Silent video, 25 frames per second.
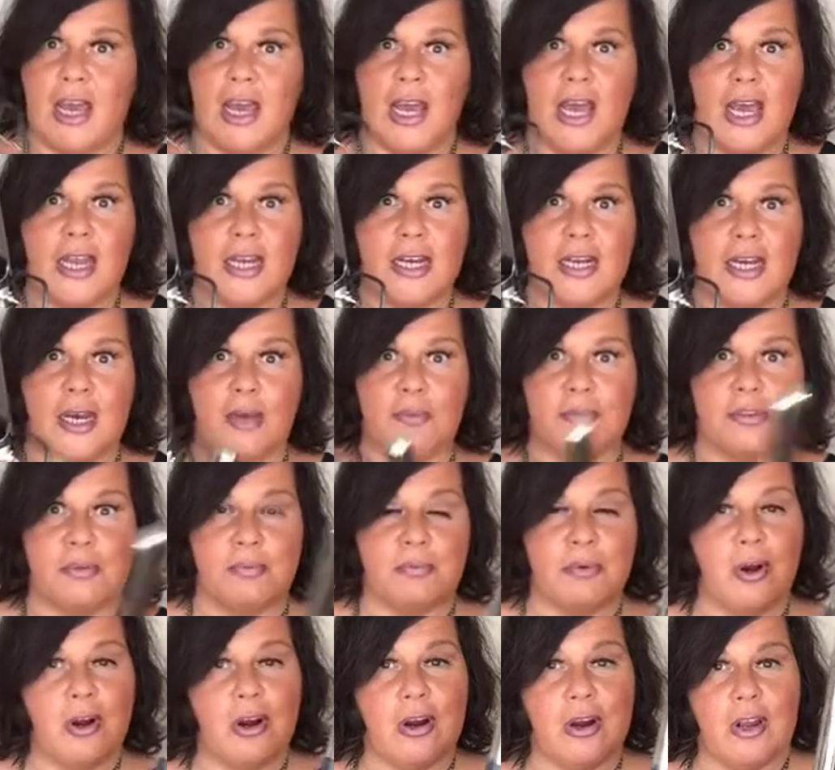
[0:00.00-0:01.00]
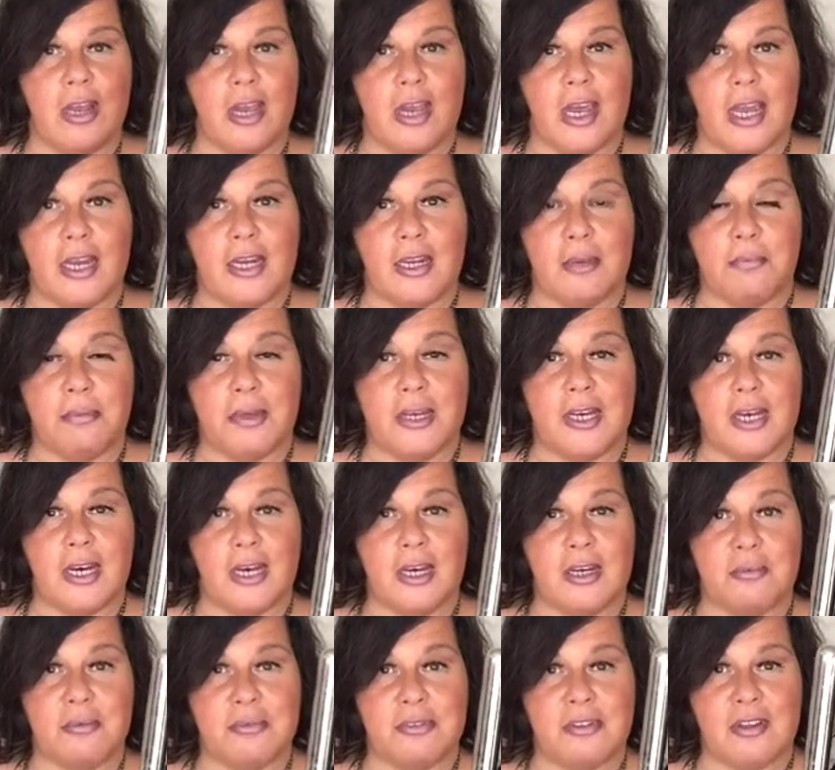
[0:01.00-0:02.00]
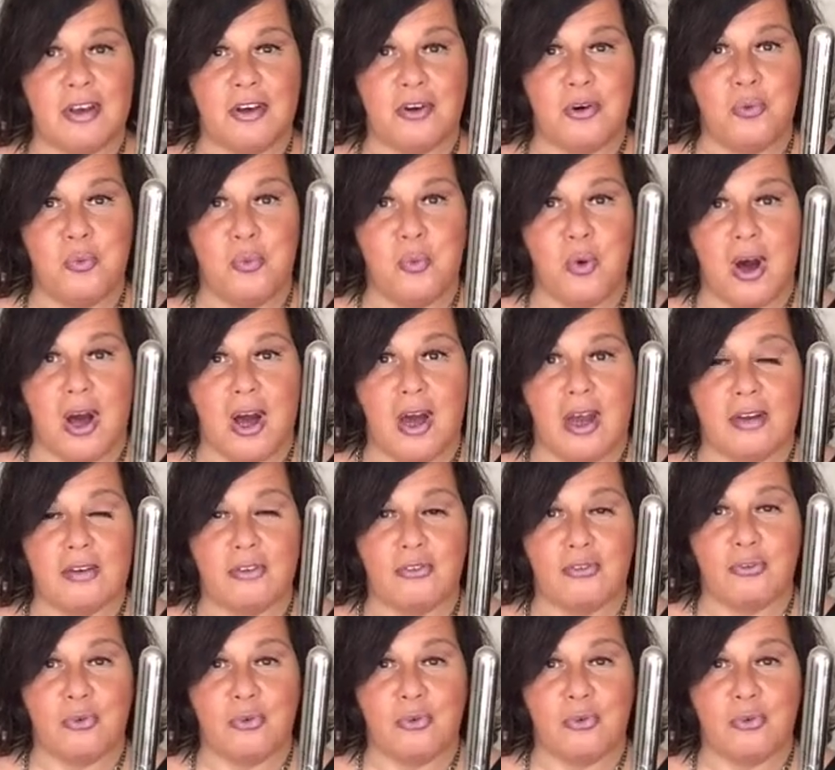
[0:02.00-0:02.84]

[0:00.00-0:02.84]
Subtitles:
and it comes apart and it becomes a wand